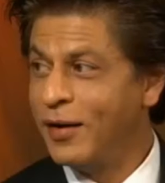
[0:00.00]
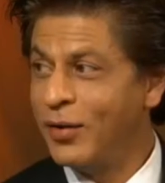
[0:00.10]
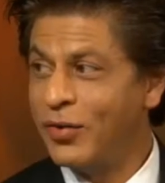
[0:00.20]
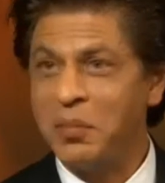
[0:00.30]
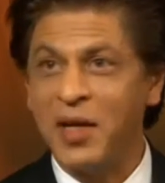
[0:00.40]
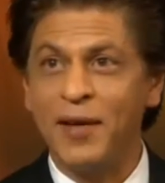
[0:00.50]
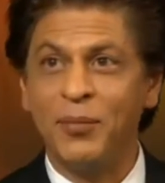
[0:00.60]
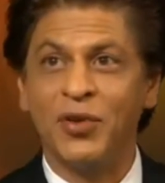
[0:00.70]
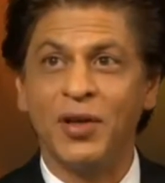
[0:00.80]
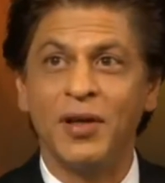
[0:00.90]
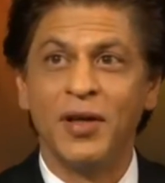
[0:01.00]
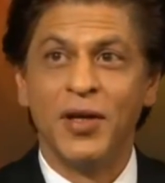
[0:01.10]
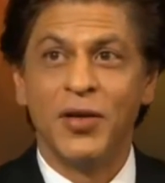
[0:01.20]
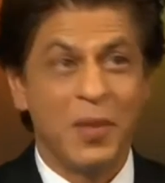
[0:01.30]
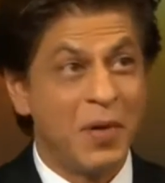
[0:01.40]
Yeah. Sometimes
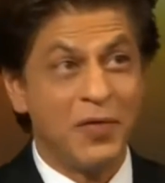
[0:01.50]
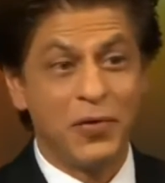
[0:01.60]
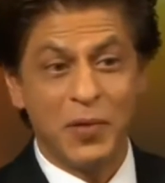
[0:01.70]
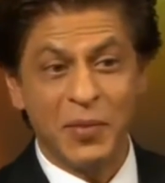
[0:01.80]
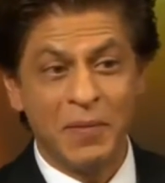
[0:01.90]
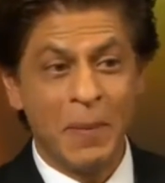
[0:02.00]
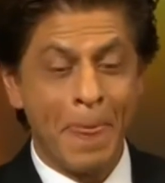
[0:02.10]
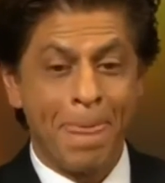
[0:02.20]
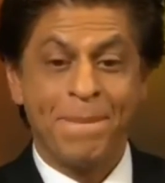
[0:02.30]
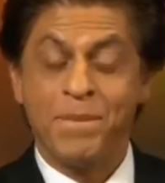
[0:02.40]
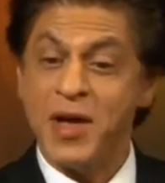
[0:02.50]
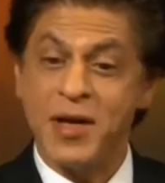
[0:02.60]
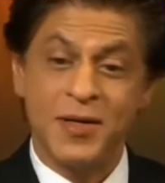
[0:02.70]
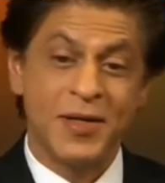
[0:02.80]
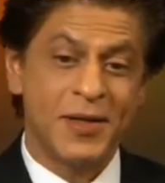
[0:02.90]
they're powerful women,
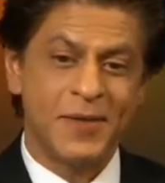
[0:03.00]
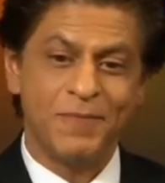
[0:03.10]
and